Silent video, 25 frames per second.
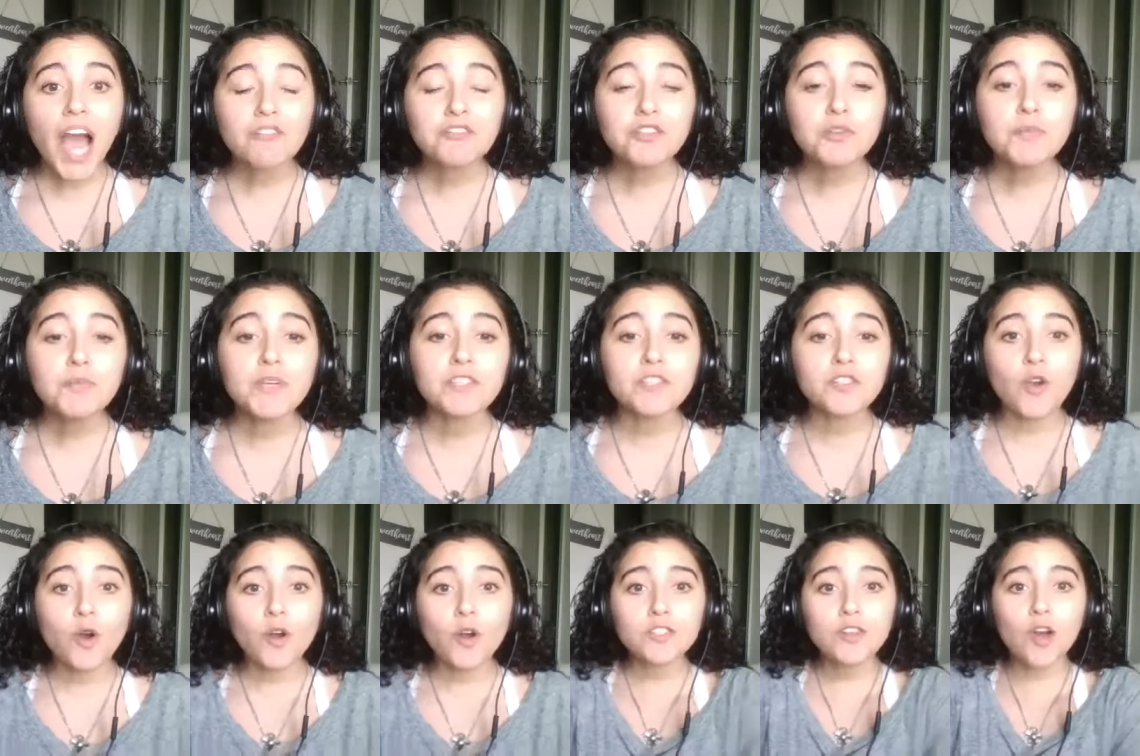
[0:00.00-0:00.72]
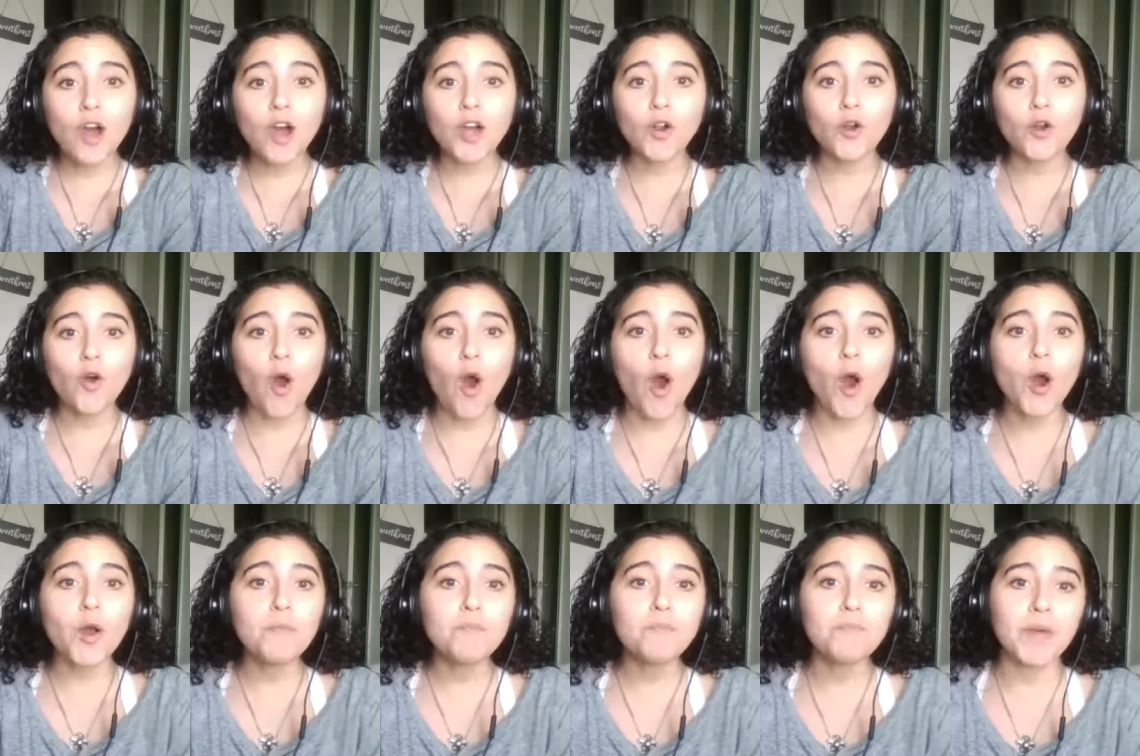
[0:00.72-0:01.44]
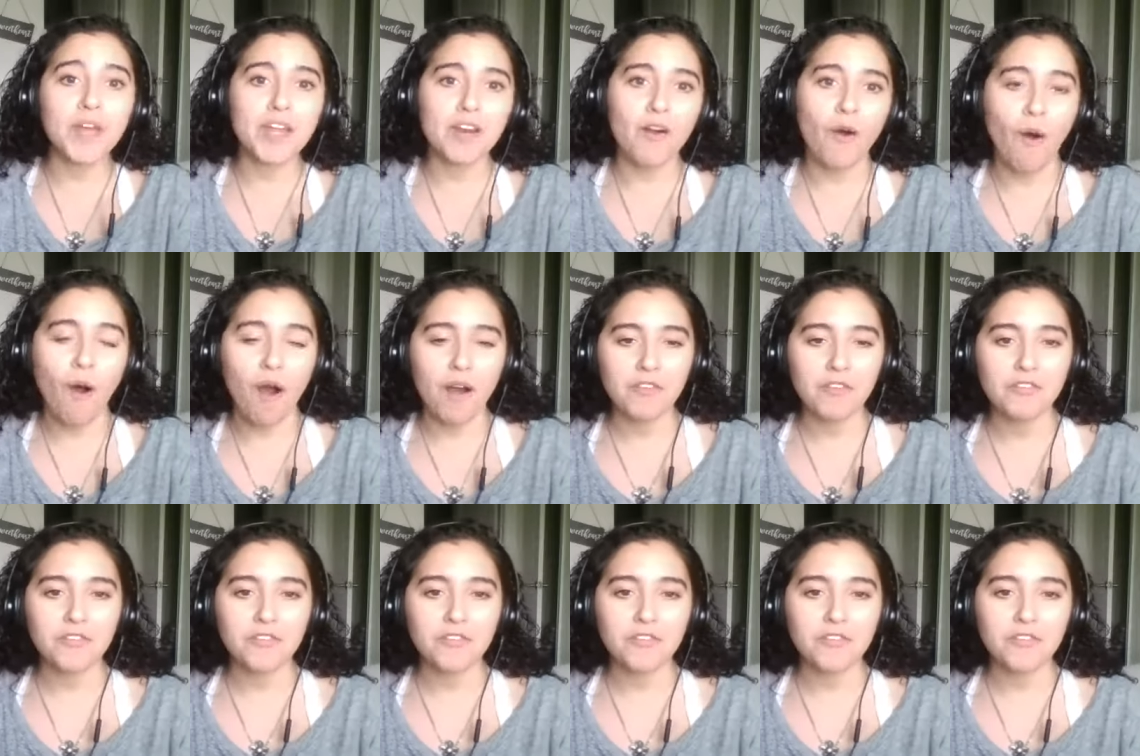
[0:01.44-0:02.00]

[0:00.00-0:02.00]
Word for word: to be sars got her arm bit off